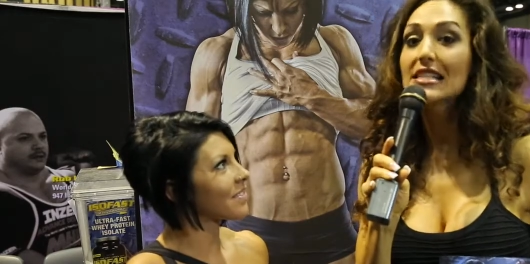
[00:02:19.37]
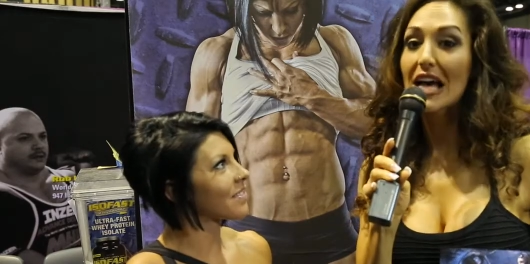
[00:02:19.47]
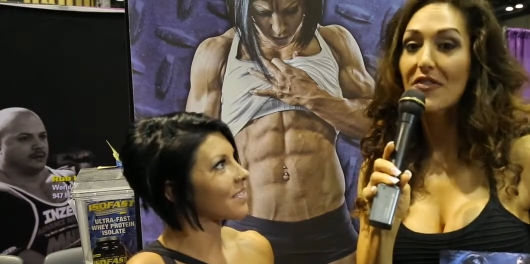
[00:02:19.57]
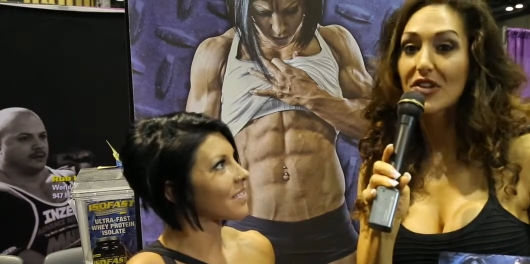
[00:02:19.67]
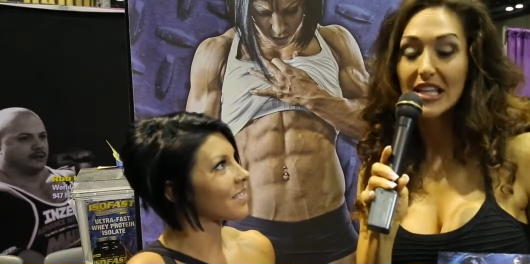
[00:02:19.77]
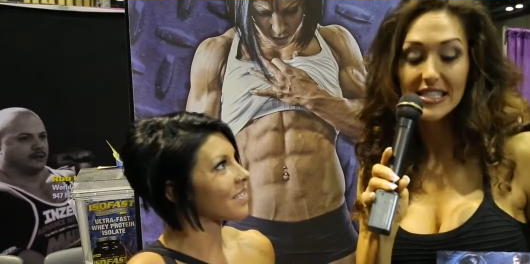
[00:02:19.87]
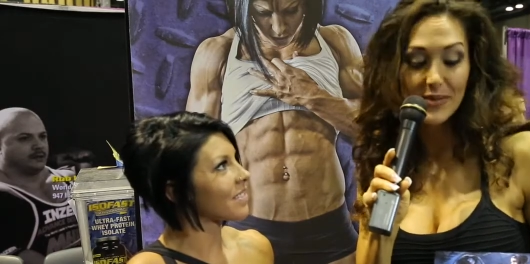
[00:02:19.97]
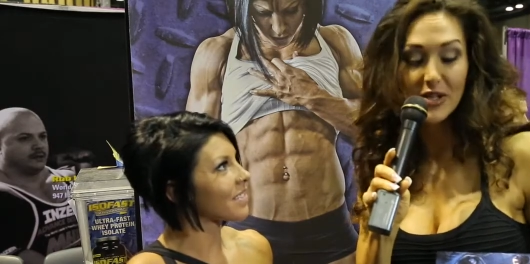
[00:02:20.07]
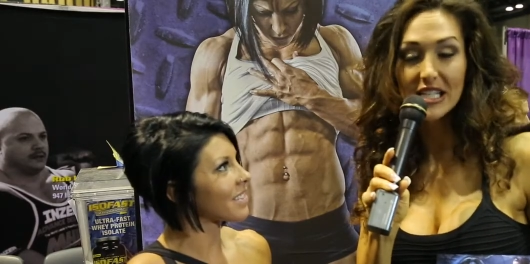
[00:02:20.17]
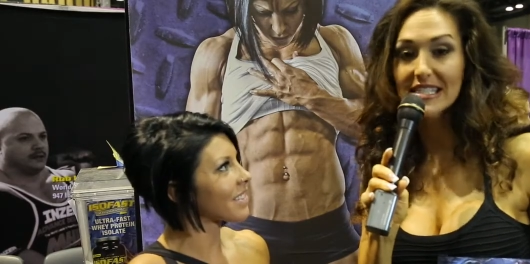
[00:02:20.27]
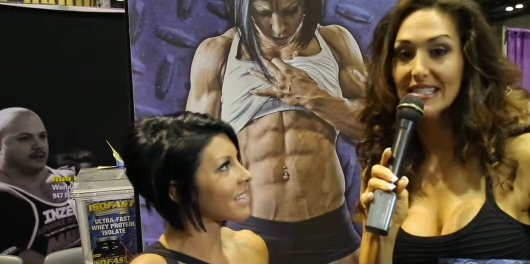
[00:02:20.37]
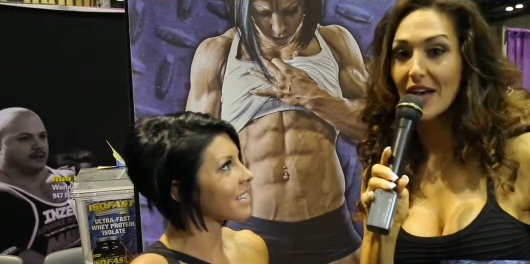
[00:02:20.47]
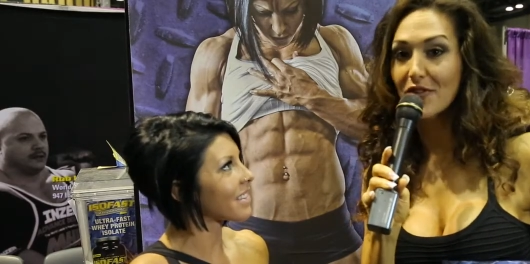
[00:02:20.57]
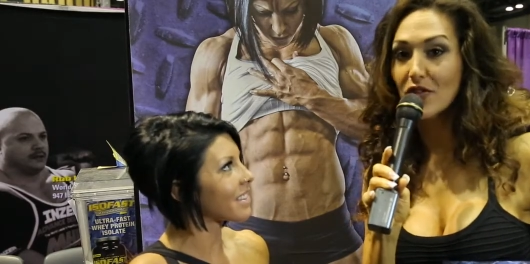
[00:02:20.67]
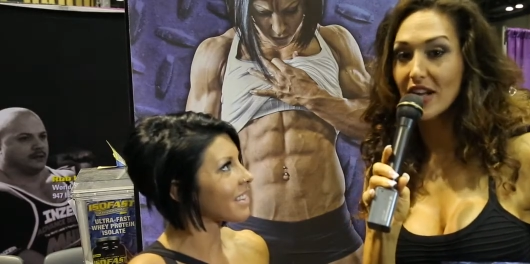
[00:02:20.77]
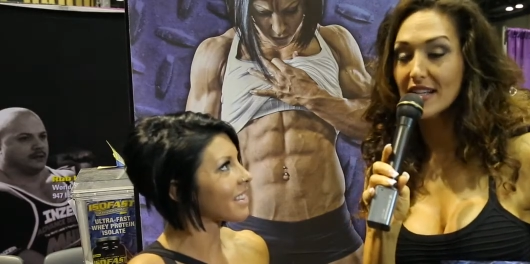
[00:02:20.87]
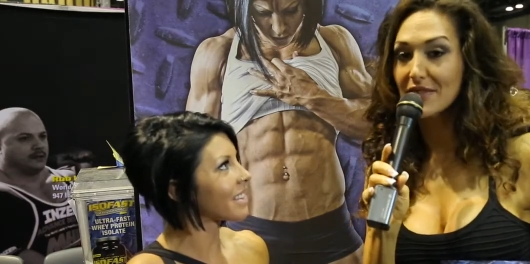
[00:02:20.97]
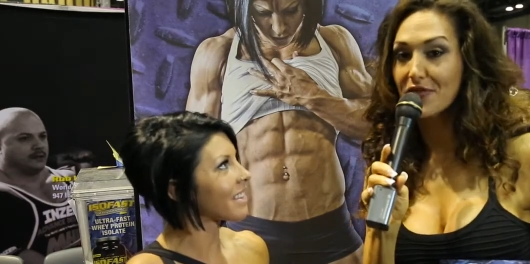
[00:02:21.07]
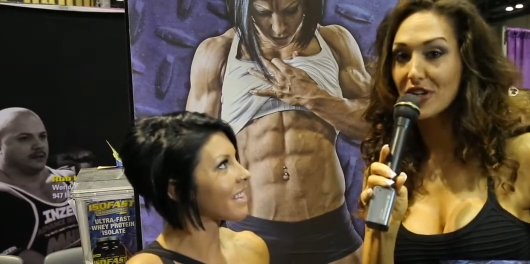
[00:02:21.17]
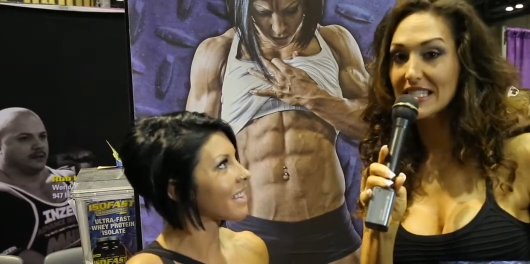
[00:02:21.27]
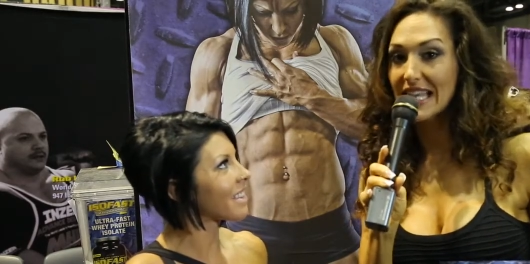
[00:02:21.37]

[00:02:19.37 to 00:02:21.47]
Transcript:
Speaker 1: Definitely some good stuff over here, some free